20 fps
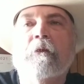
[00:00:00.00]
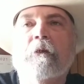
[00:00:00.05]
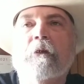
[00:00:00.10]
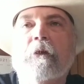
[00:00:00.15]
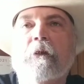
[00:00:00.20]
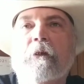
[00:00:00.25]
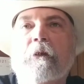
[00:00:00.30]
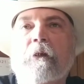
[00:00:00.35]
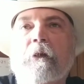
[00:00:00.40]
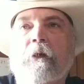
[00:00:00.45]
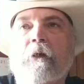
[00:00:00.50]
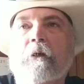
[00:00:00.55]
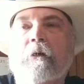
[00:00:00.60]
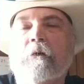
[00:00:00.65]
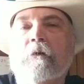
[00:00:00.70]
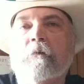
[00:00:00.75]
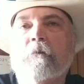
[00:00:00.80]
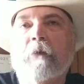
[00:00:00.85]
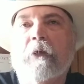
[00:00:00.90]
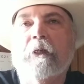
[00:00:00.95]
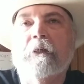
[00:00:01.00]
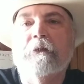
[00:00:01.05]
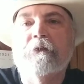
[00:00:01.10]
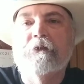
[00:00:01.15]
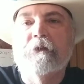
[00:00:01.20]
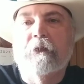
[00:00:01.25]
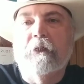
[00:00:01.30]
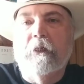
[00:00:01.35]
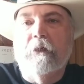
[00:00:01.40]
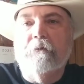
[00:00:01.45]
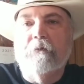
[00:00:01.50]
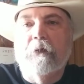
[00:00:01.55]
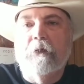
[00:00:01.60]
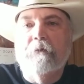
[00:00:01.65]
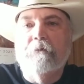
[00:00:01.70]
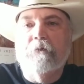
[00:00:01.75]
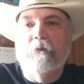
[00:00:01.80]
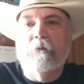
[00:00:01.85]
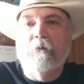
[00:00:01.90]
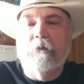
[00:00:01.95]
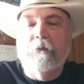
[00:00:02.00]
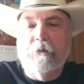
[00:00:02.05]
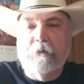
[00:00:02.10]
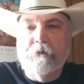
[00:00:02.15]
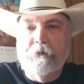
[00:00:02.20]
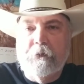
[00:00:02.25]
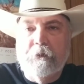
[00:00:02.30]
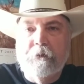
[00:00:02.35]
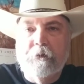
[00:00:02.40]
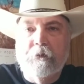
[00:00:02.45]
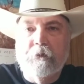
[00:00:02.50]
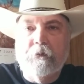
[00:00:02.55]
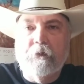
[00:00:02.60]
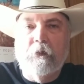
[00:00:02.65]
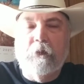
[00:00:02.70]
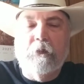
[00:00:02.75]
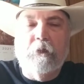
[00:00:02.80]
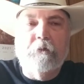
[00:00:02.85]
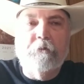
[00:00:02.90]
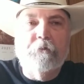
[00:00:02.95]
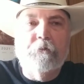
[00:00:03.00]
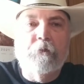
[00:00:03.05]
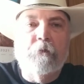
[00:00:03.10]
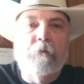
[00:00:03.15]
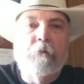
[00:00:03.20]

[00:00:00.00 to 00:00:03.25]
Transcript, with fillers: And uh, Penny, she got ready for work. She took off.